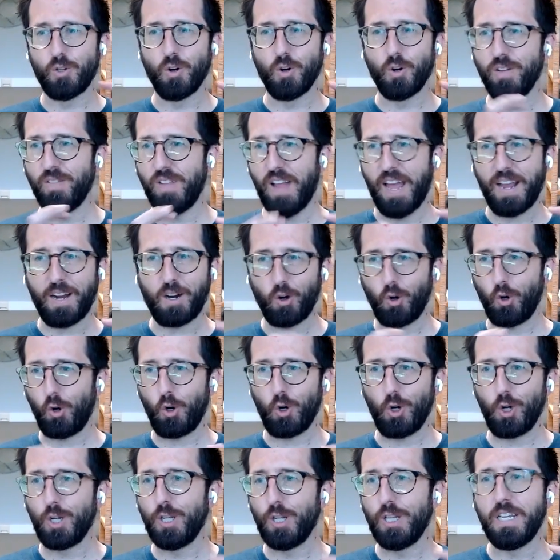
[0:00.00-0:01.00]
those sort of
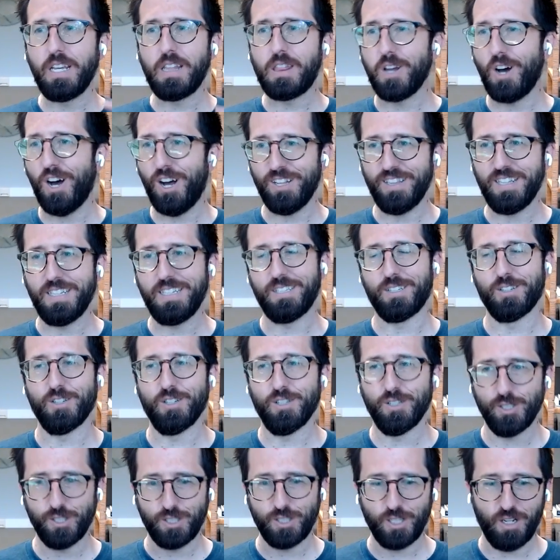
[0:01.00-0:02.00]
like early thought
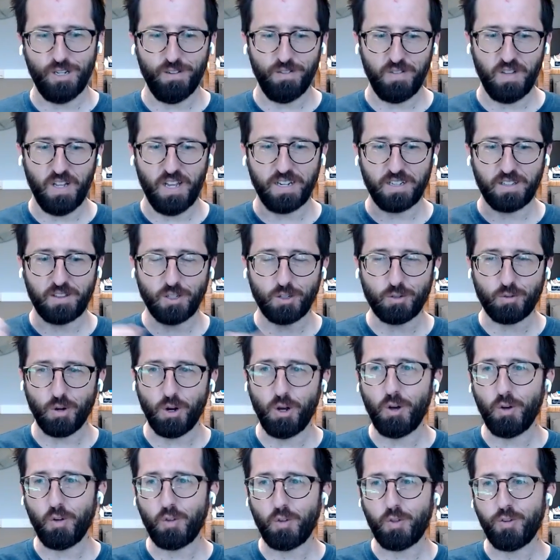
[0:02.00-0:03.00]
leaders of
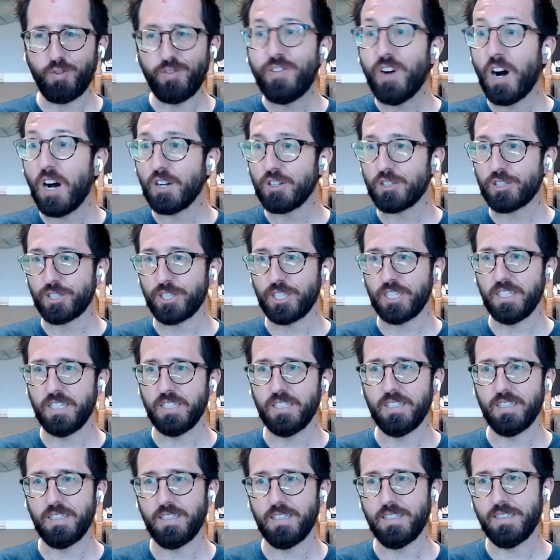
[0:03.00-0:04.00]
like the growth
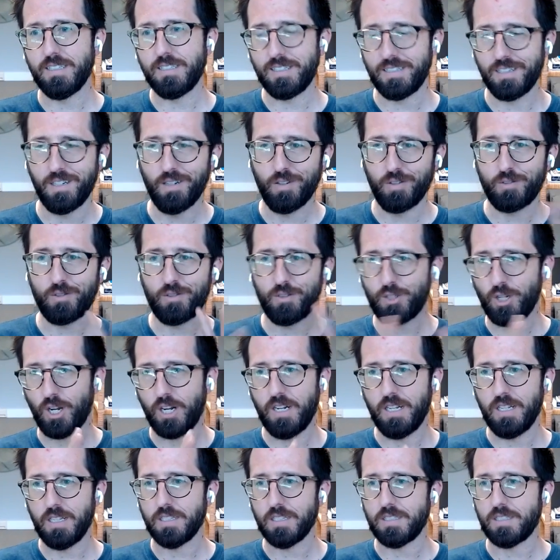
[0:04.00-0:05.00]
function, you
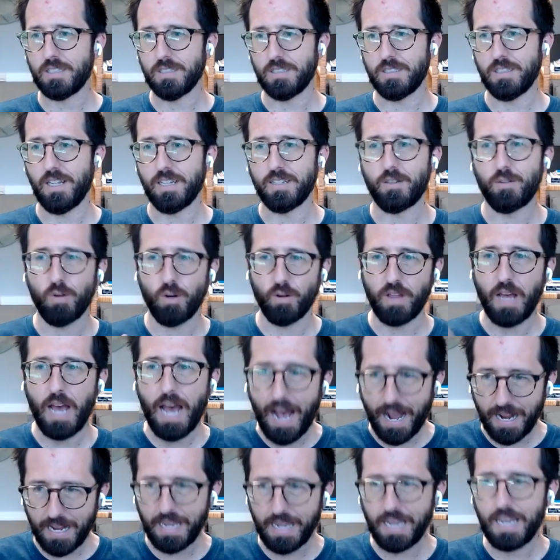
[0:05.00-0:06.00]
know, Sean Ellis and
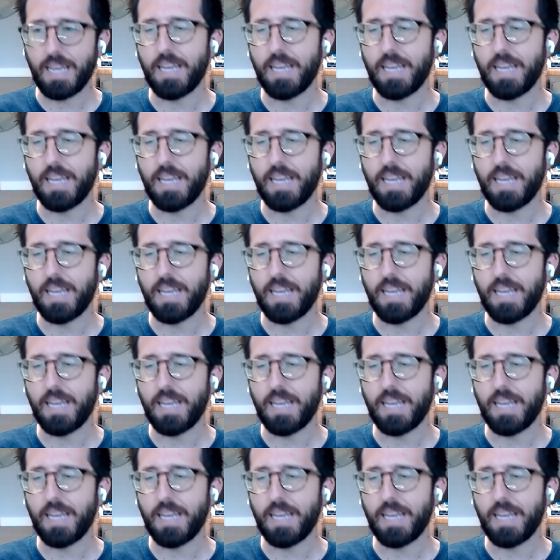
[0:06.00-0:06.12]
like growth